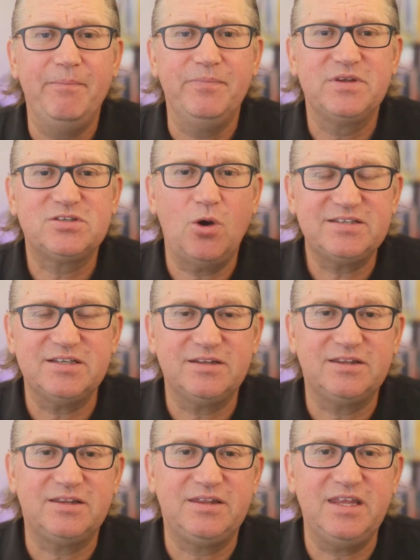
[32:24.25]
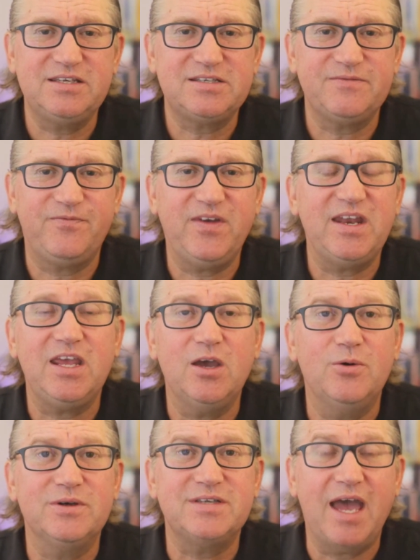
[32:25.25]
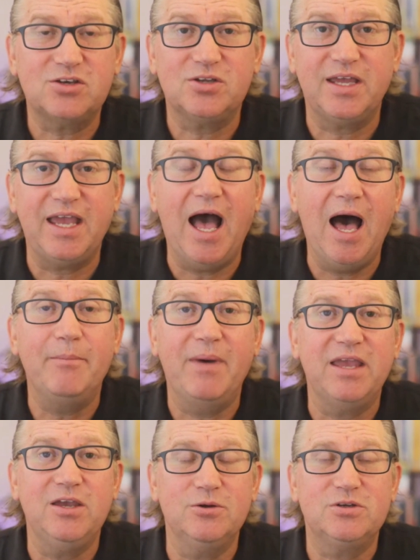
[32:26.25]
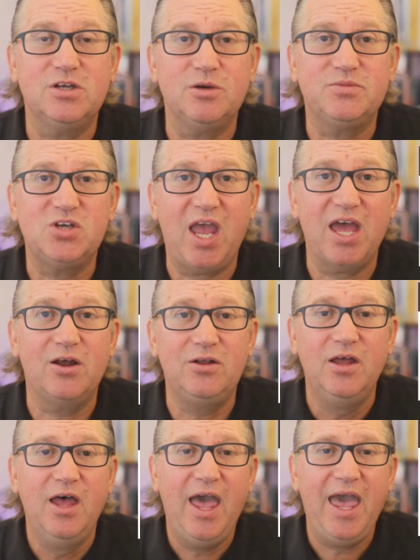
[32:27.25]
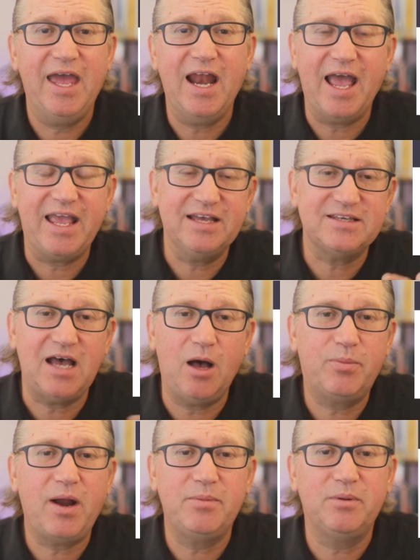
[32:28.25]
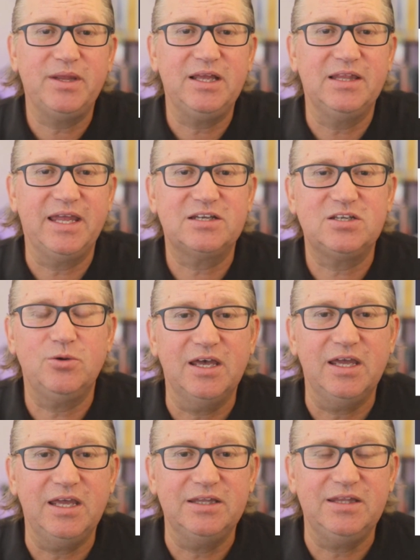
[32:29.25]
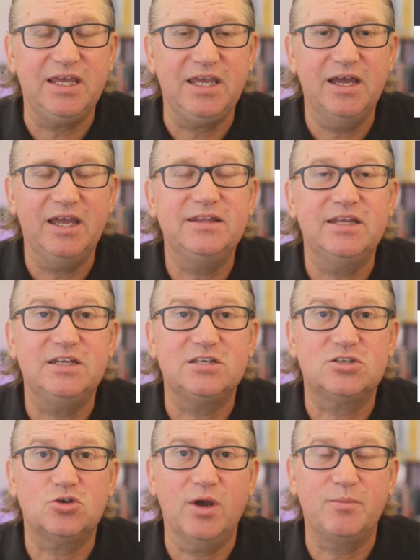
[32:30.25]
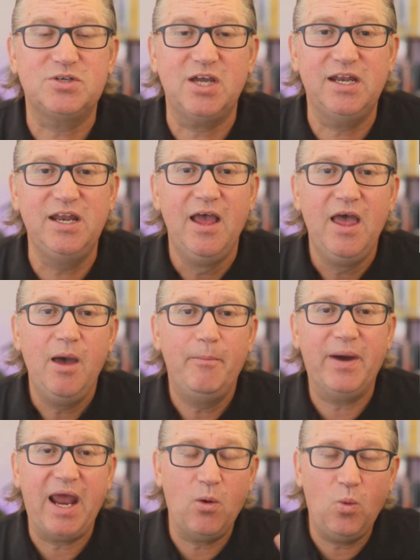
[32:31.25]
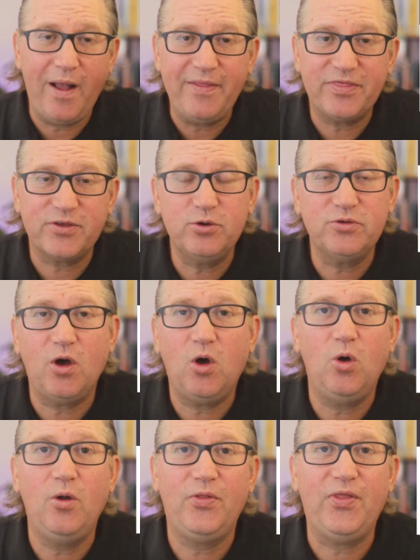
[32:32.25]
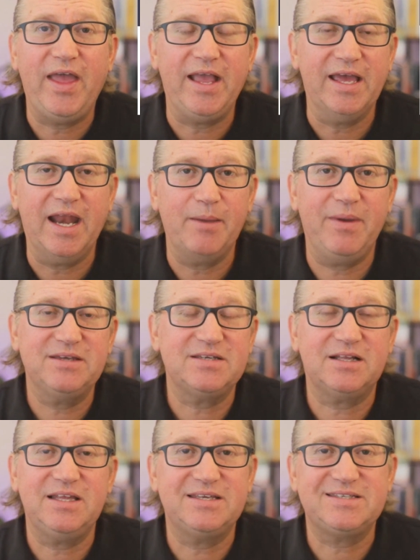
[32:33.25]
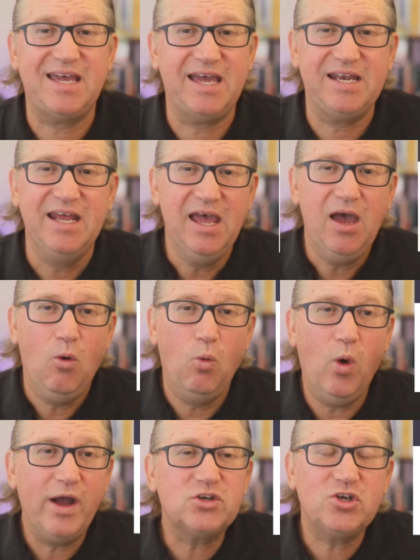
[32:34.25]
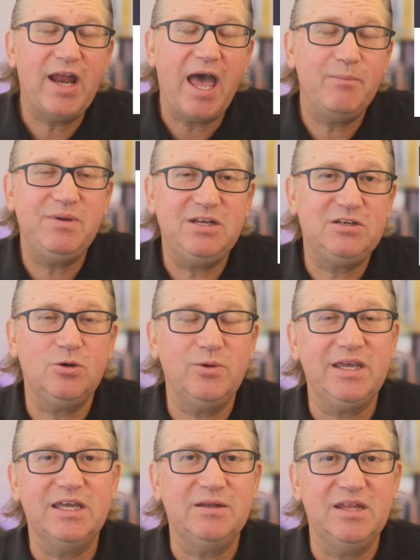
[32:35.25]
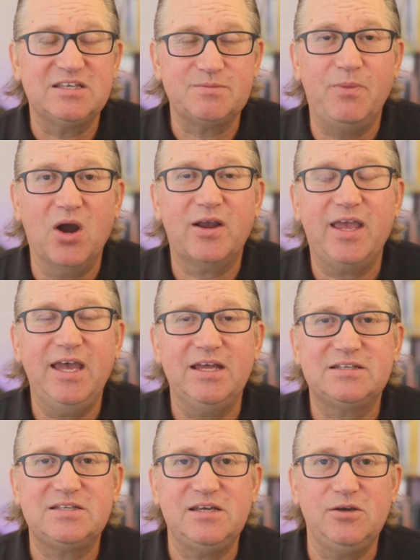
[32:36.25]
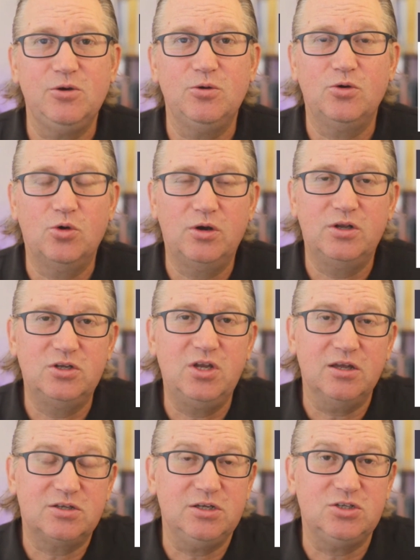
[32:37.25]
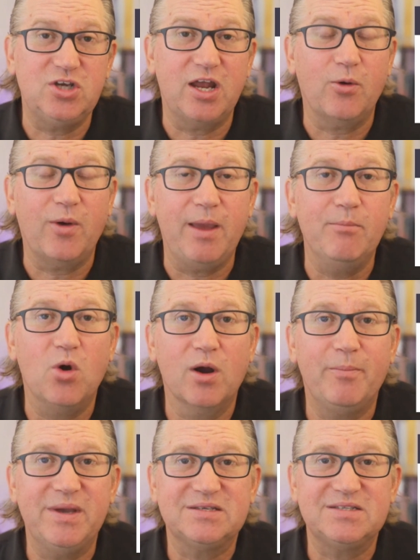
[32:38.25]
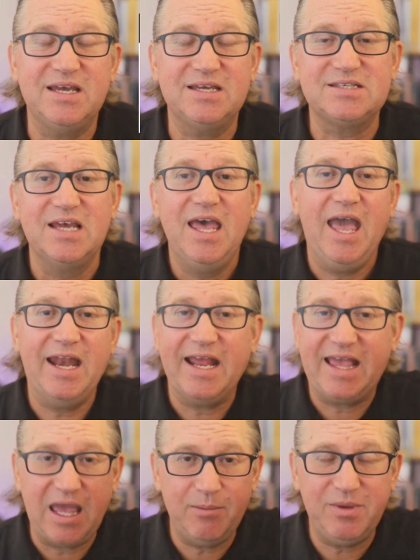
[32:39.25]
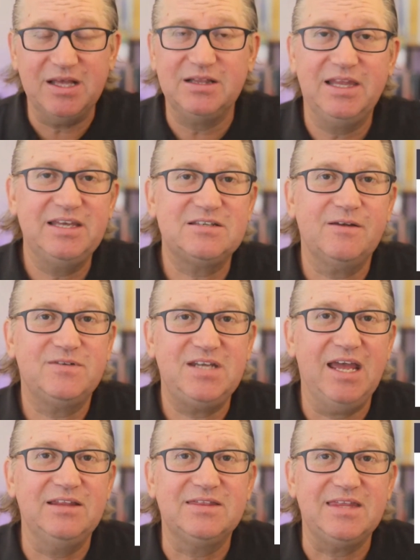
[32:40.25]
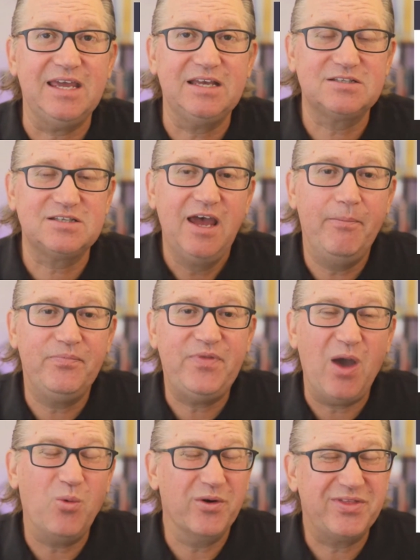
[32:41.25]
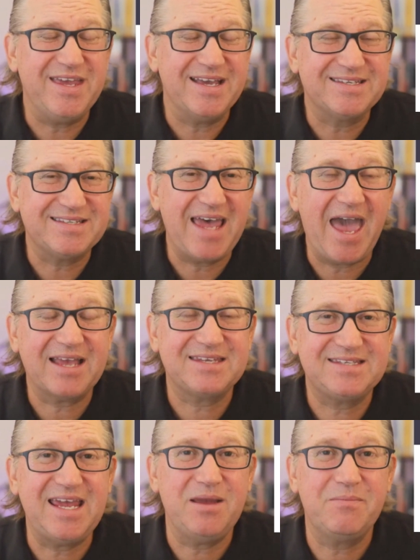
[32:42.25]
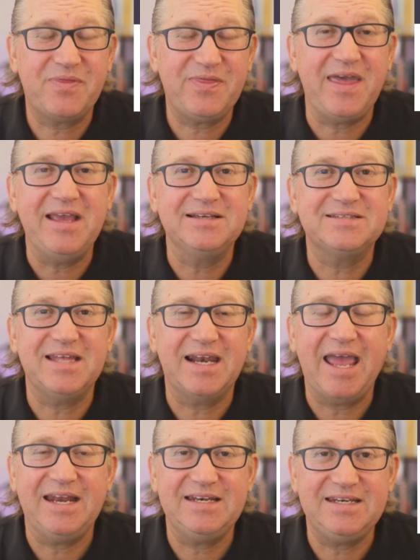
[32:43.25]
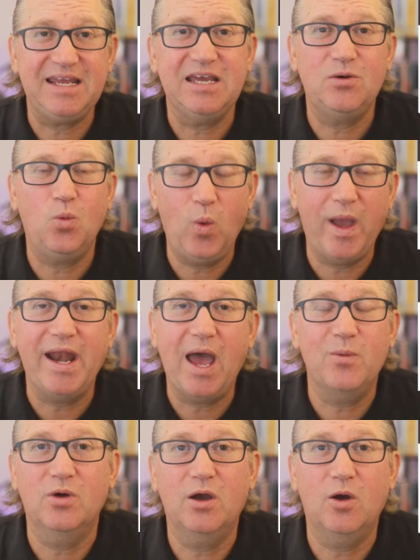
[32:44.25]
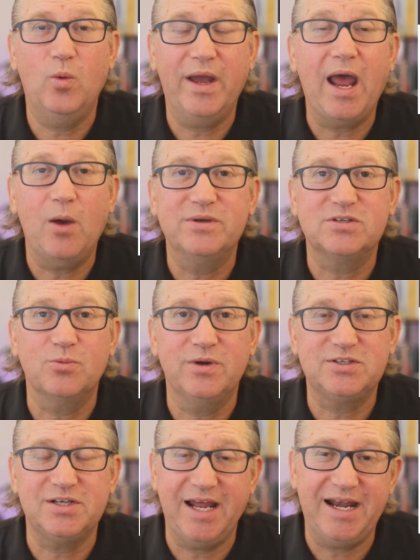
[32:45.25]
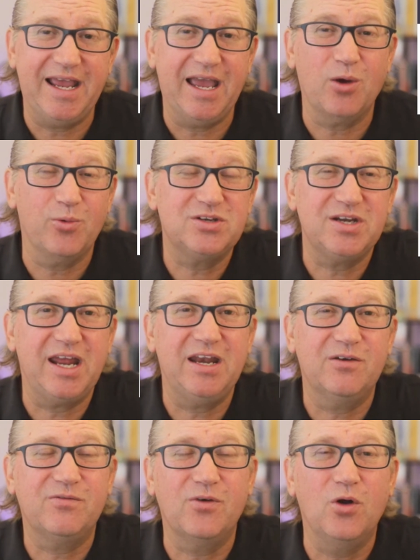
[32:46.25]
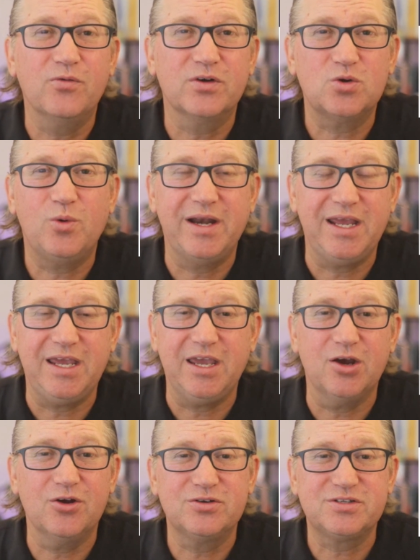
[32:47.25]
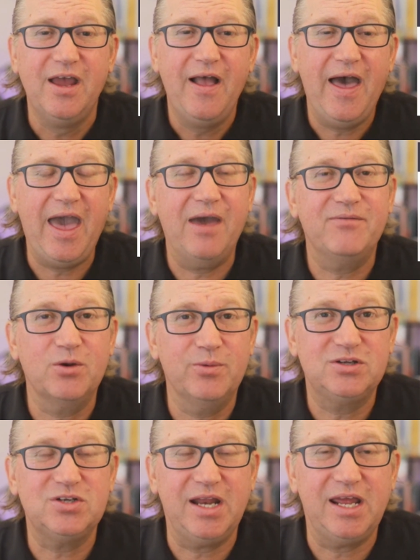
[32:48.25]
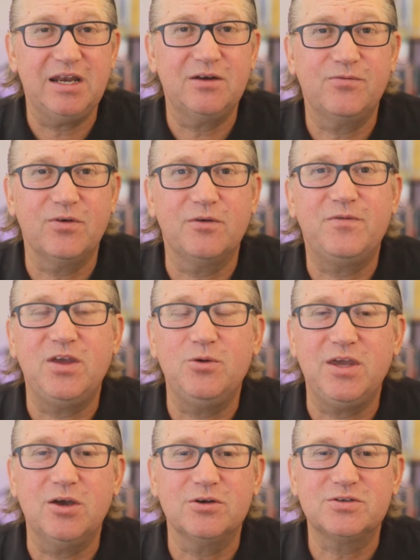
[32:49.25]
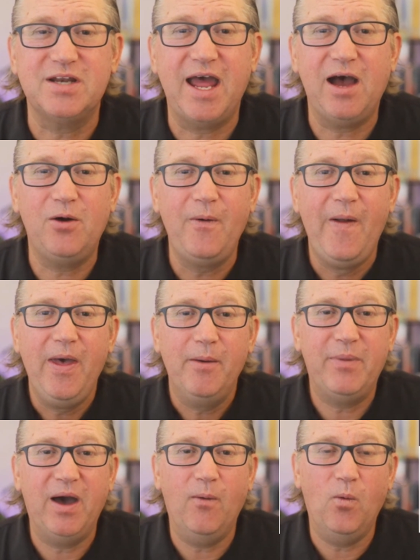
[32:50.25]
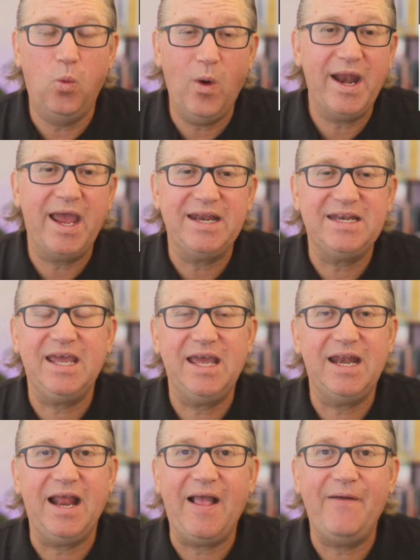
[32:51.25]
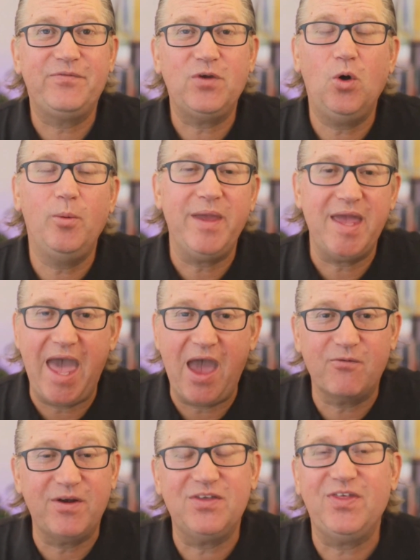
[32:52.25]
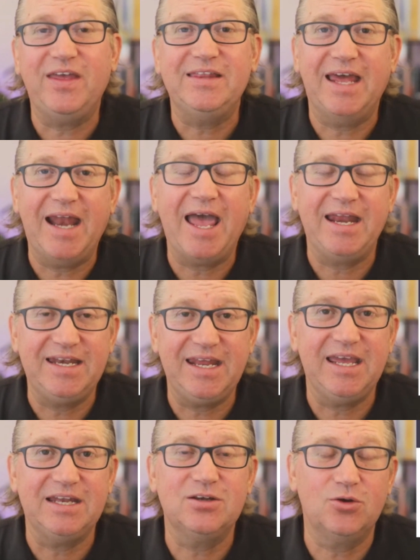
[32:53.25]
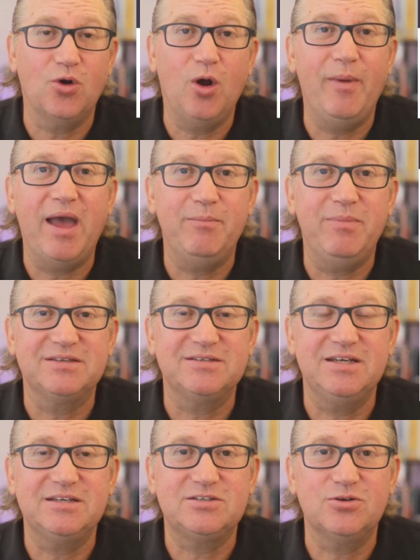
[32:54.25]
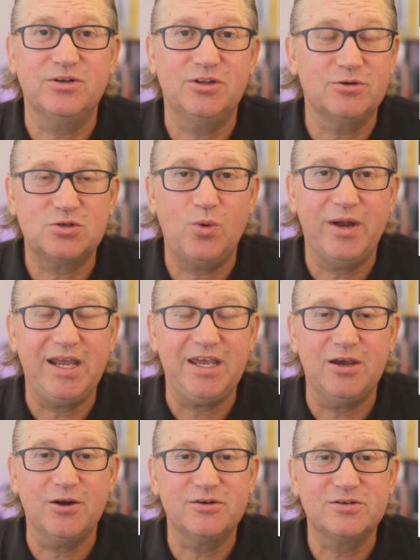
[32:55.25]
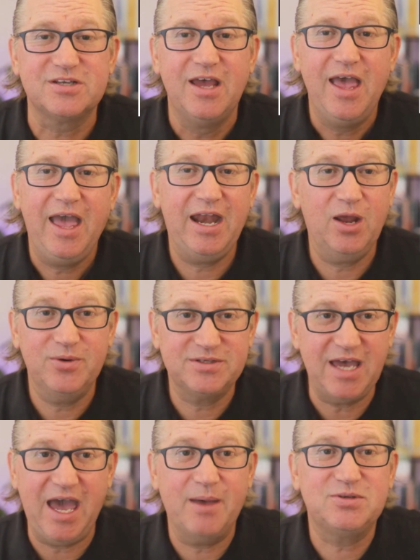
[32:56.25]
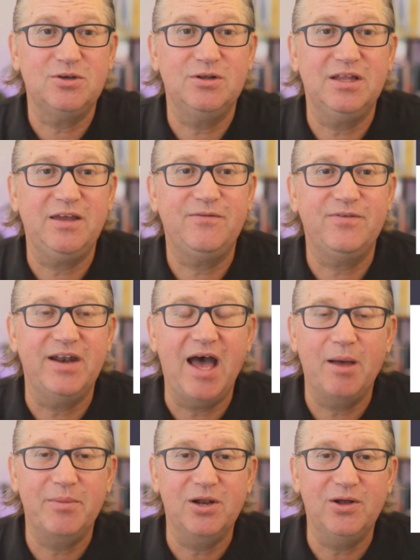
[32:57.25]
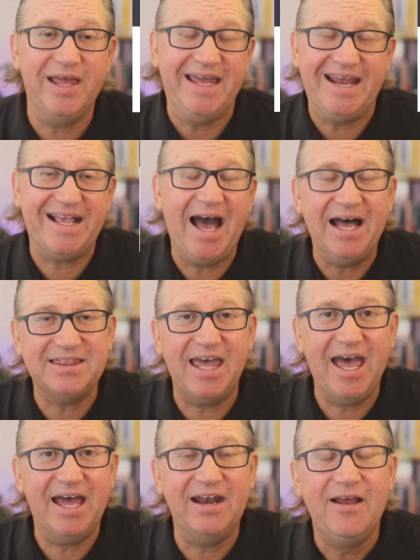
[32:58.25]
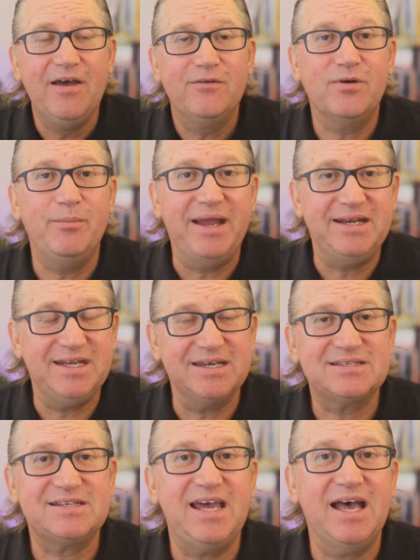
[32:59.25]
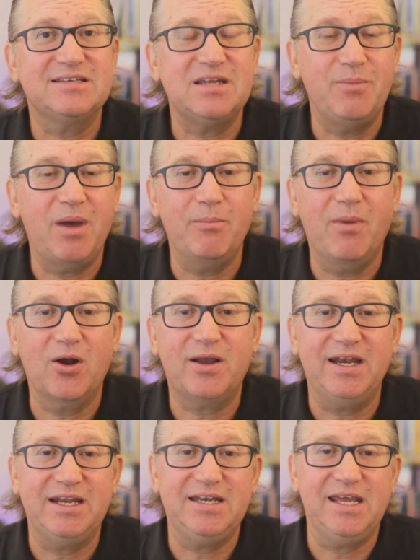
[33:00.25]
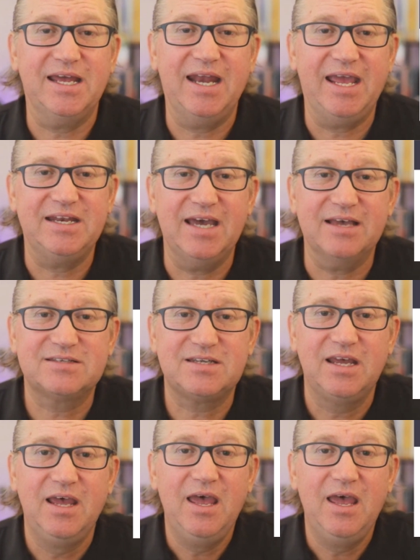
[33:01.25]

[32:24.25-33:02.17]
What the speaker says: So this video is actually on my YouTube channel, and I guess I'll probably link to it in the description. But I went through the whole thing and I basically said, what should I be doing in this market to generate more business? And it gave me a list of 10 things that were the exact same things that I did when I was originating. I originated for over 20 years. I haven't originated for a few years now, but when I did, it told me everything that I did to grow my business during those 20 years, and it was absolutely phenomenal. And I got that from my disc test and my marketing DNA test.